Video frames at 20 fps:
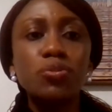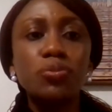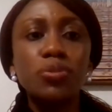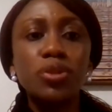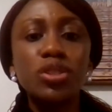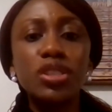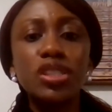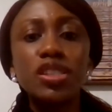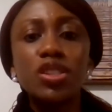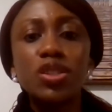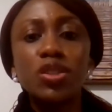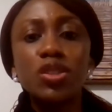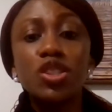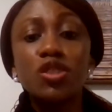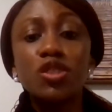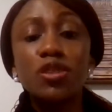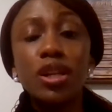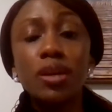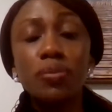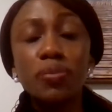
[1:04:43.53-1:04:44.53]

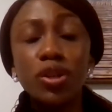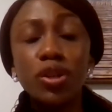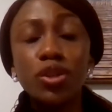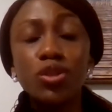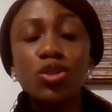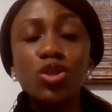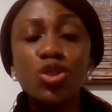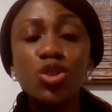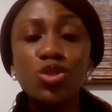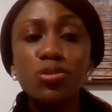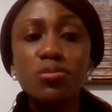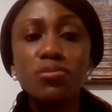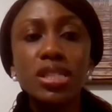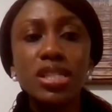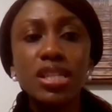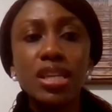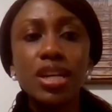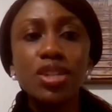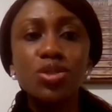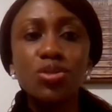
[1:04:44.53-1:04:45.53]
developing your social
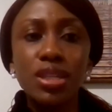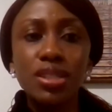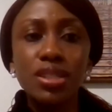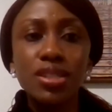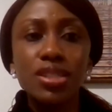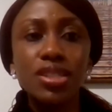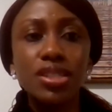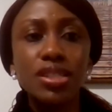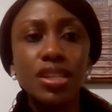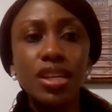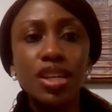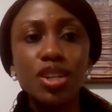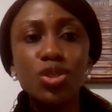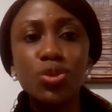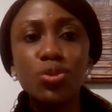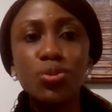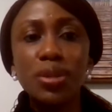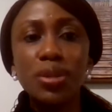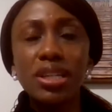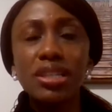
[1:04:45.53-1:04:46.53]
media strategy
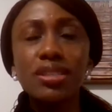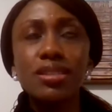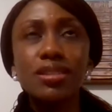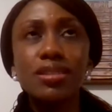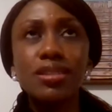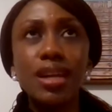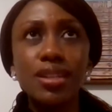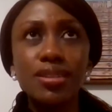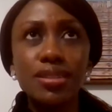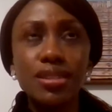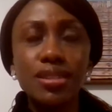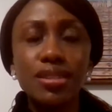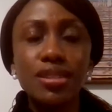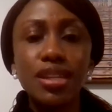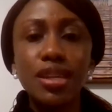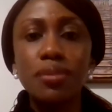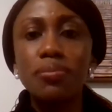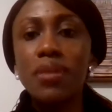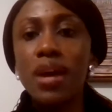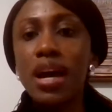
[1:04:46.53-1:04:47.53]
next week,
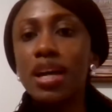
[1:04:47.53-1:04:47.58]
Saturday,